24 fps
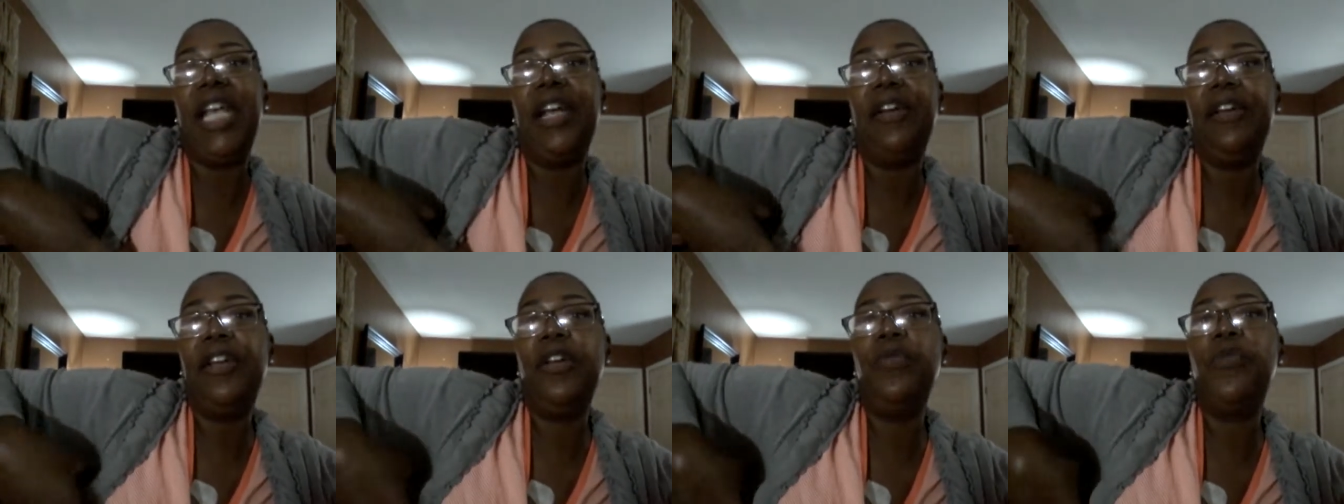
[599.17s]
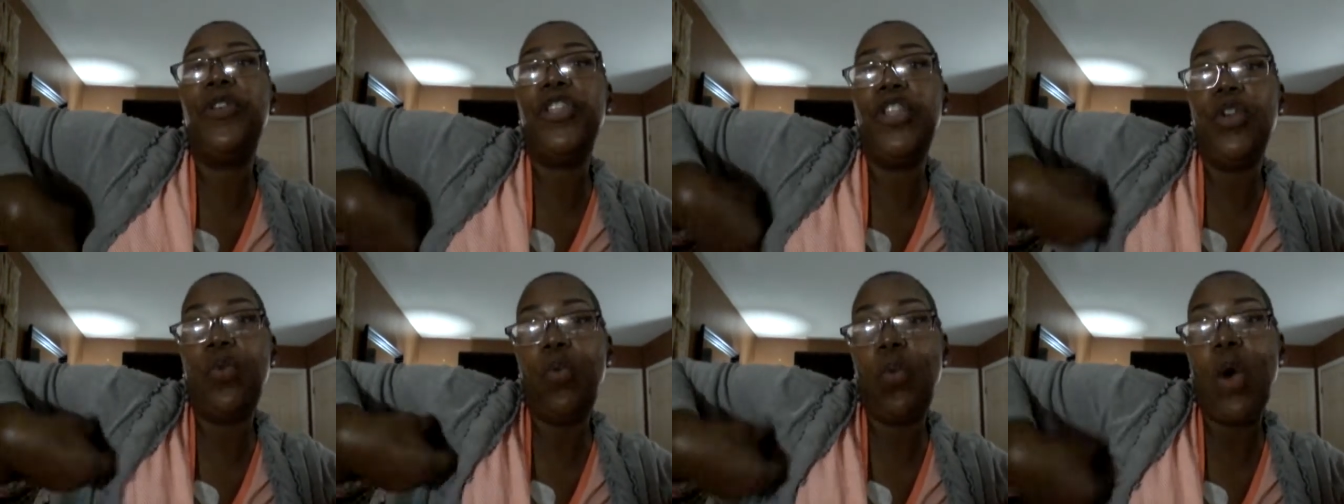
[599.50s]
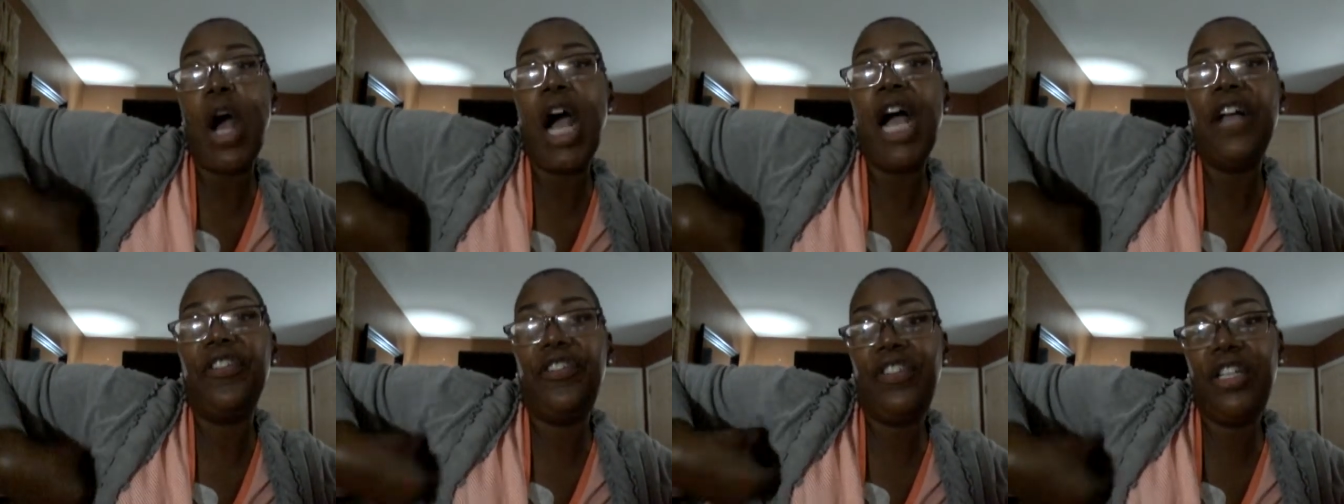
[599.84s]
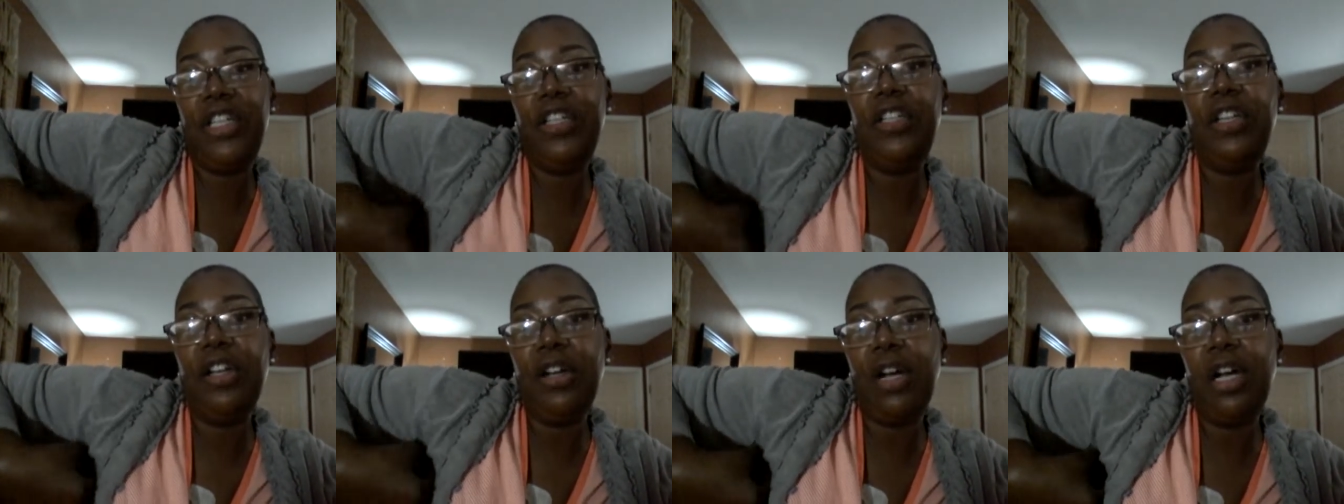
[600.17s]
area when you're
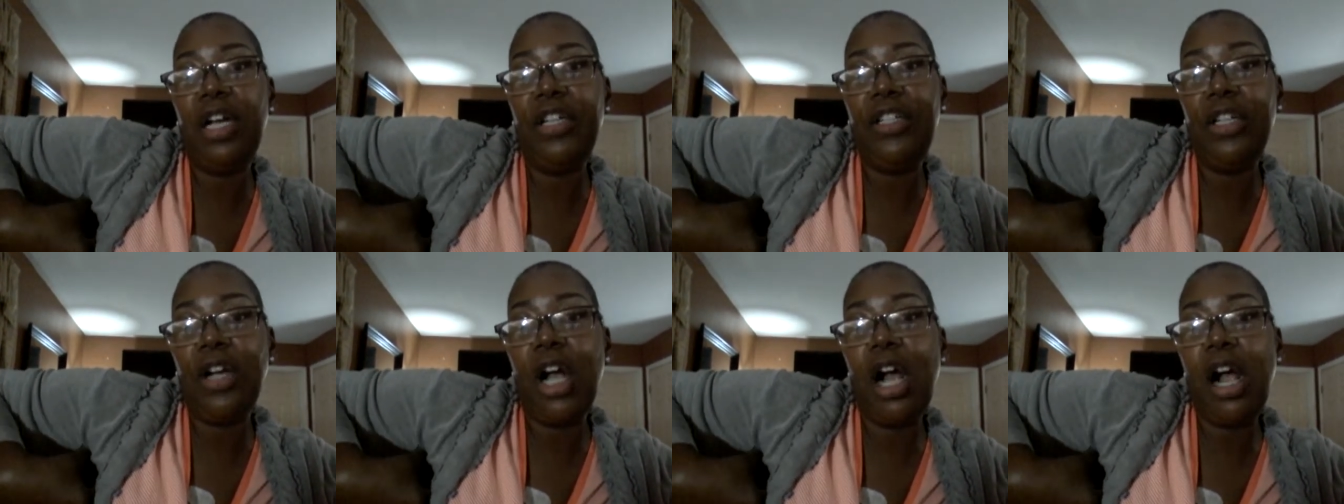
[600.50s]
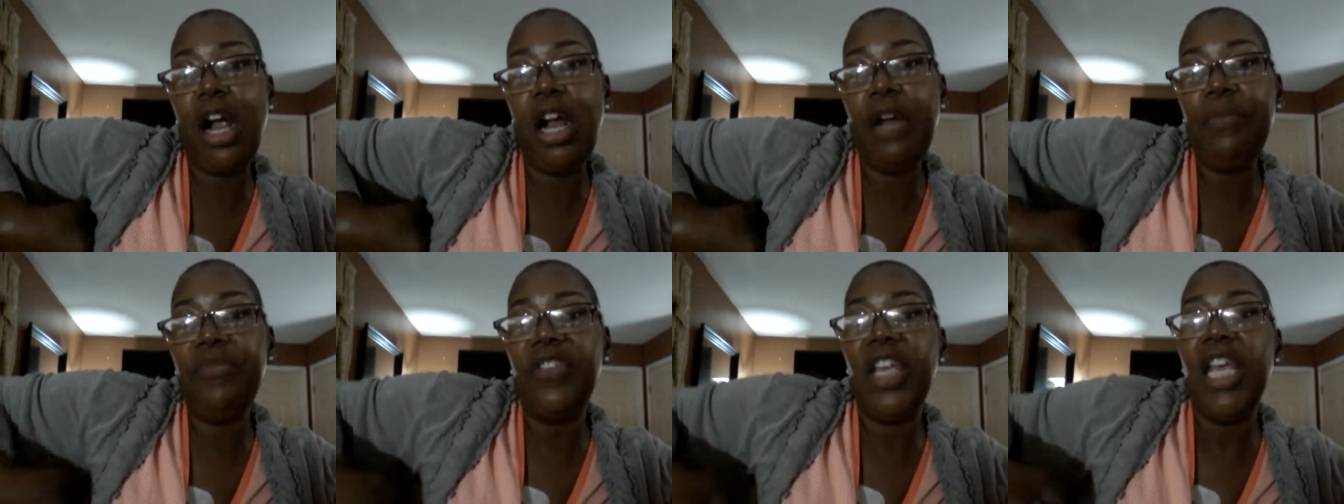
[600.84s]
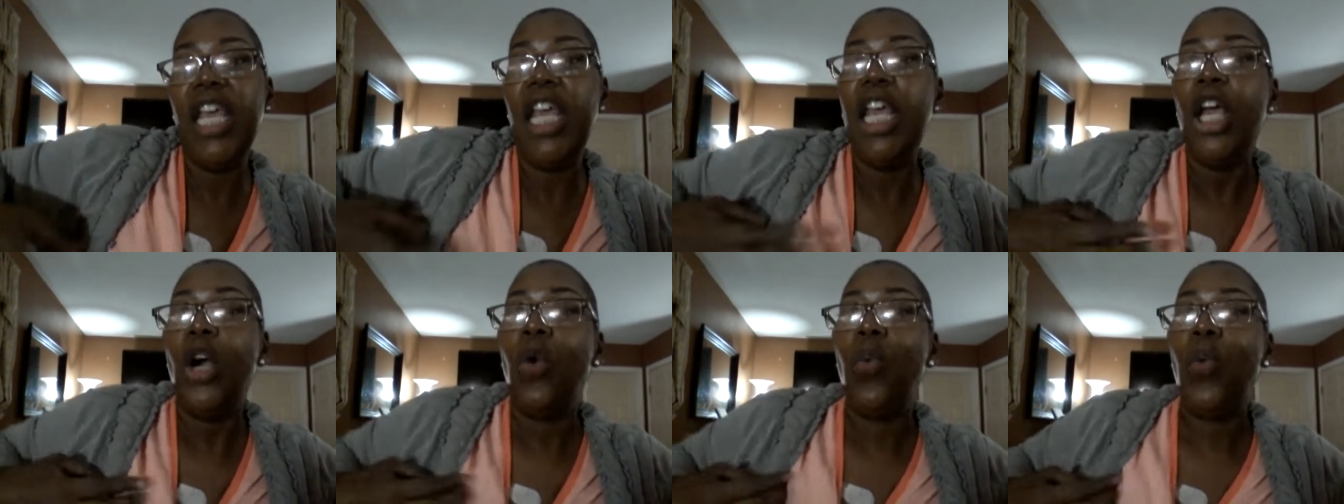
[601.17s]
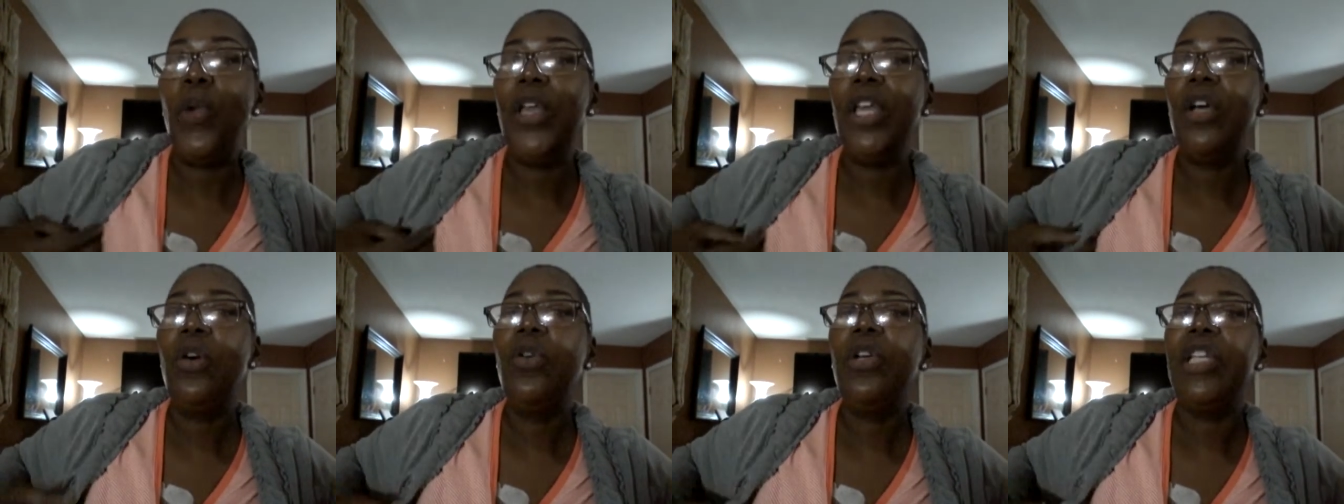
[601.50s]
washing your underarms
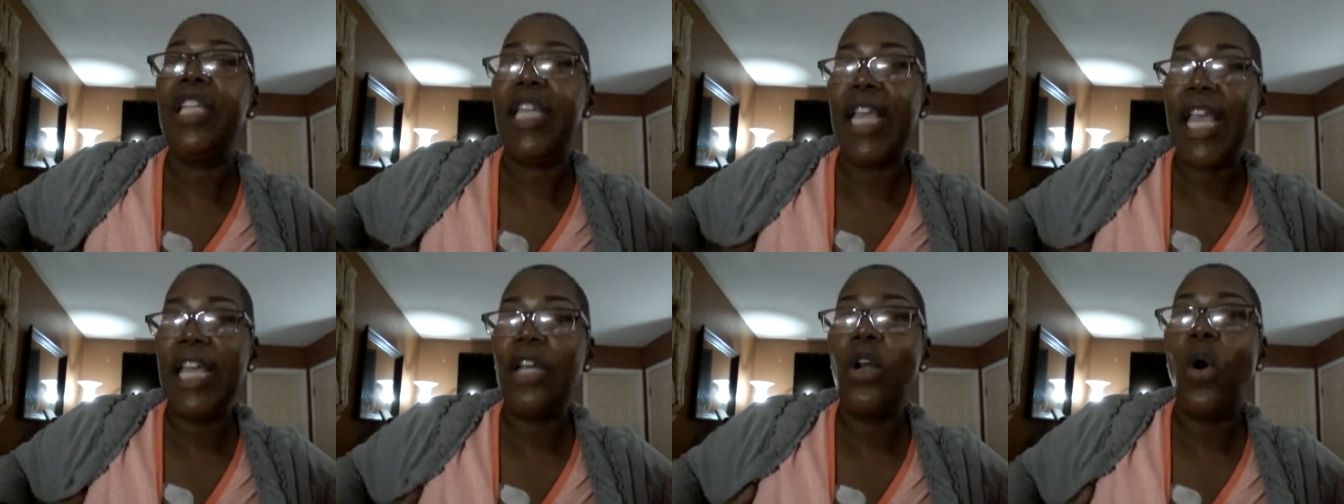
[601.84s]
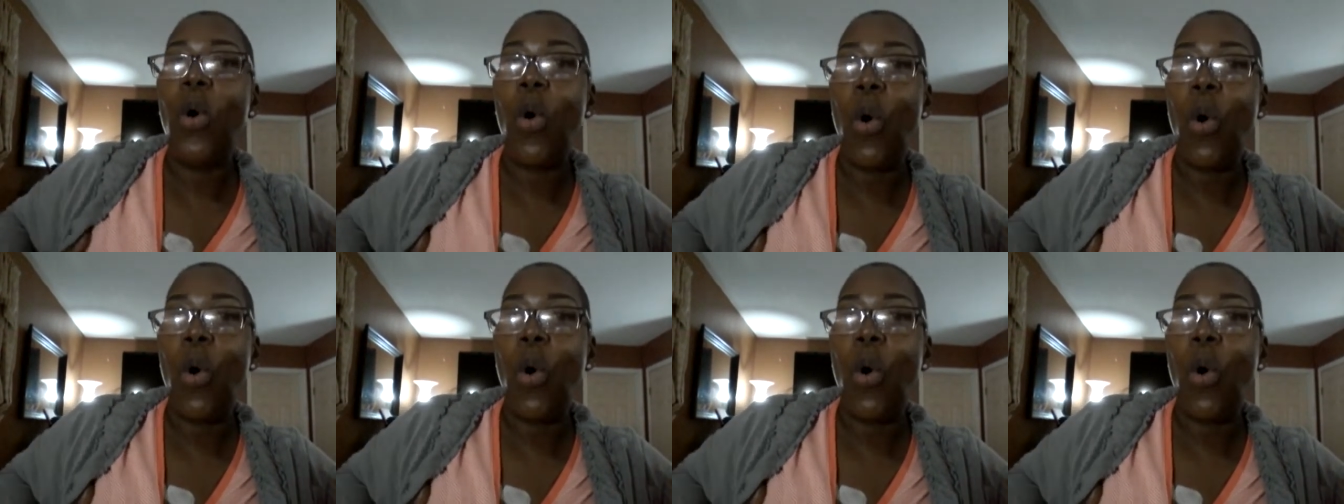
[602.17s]
will get